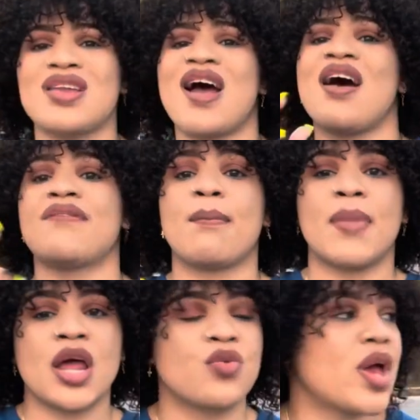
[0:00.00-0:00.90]
Don't have a
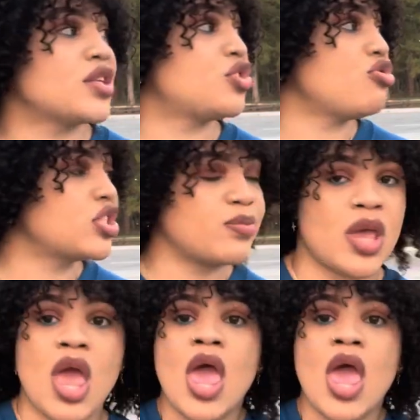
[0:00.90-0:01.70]
man where stress me.